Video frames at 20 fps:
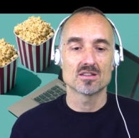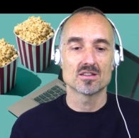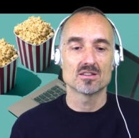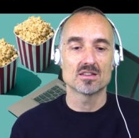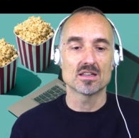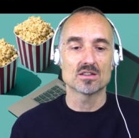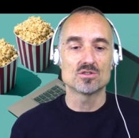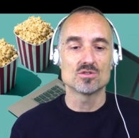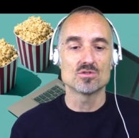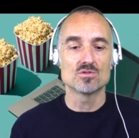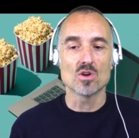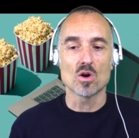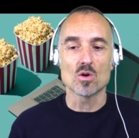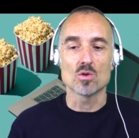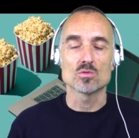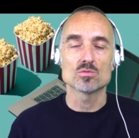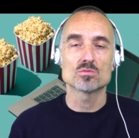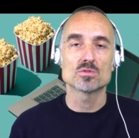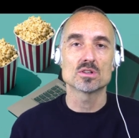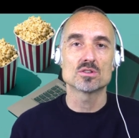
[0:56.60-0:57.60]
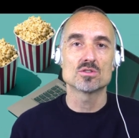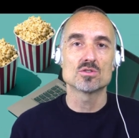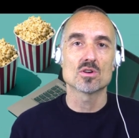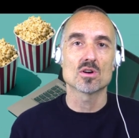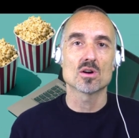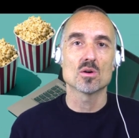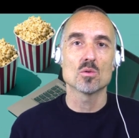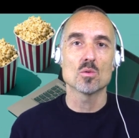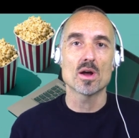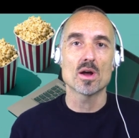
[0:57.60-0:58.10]
that you know, that
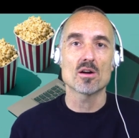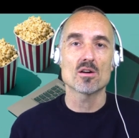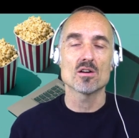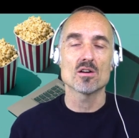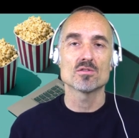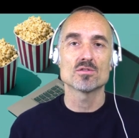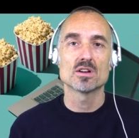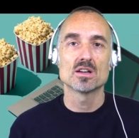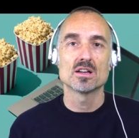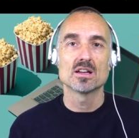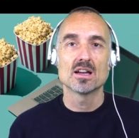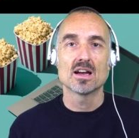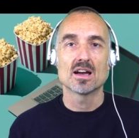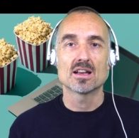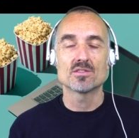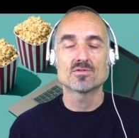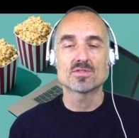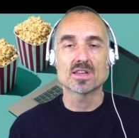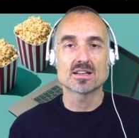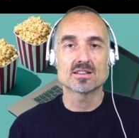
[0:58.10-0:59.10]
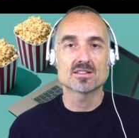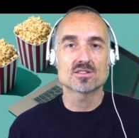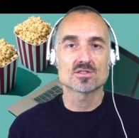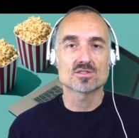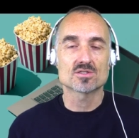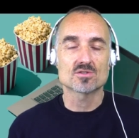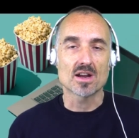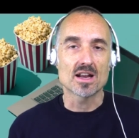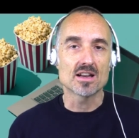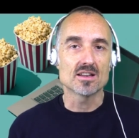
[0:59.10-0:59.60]
you're aware of. And if that is
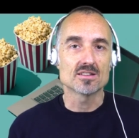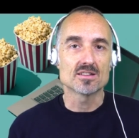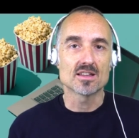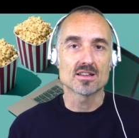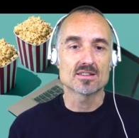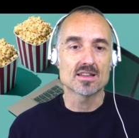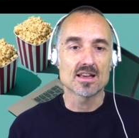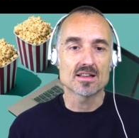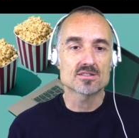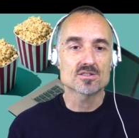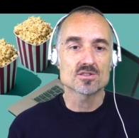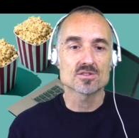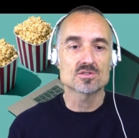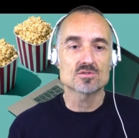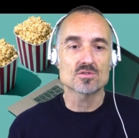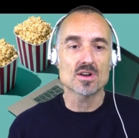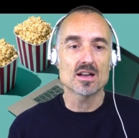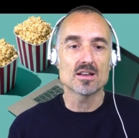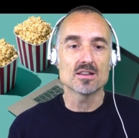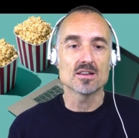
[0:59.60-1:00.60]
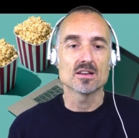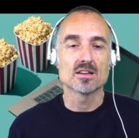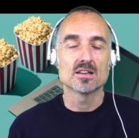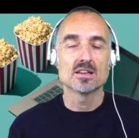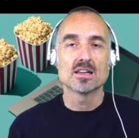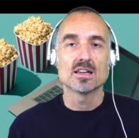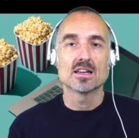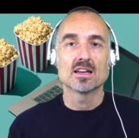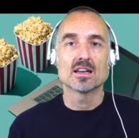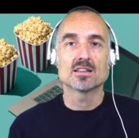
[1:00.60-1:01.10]
Australia, that, that's Australia.
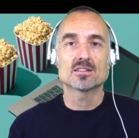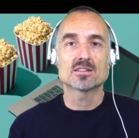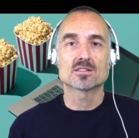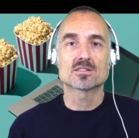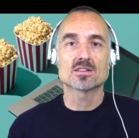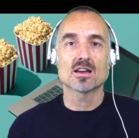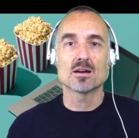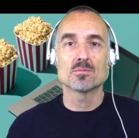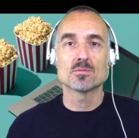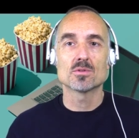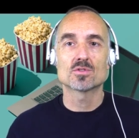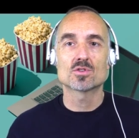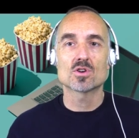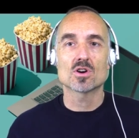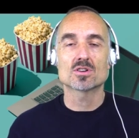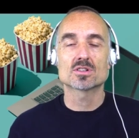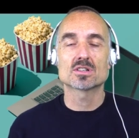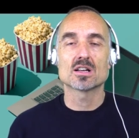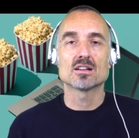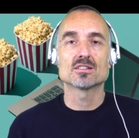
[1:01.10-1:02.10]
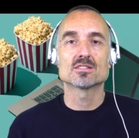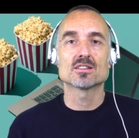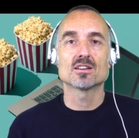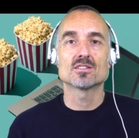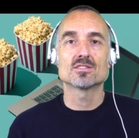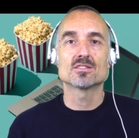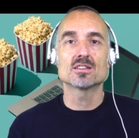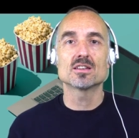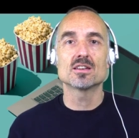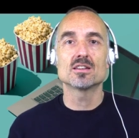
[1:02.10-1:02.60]
At the time of Crocodile
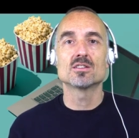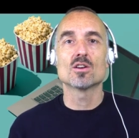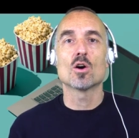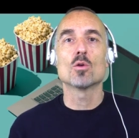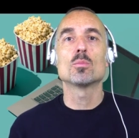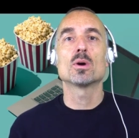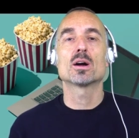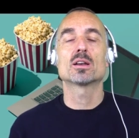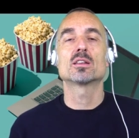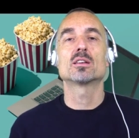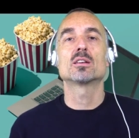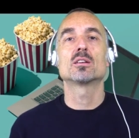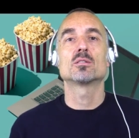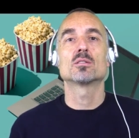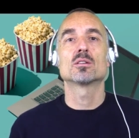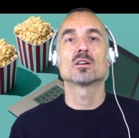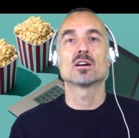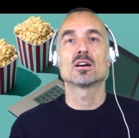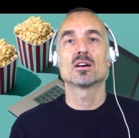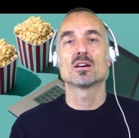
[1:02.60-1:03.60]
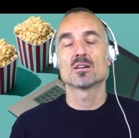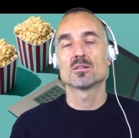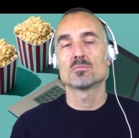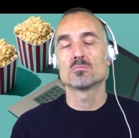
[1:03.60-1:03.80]
Dundee, nobody uh,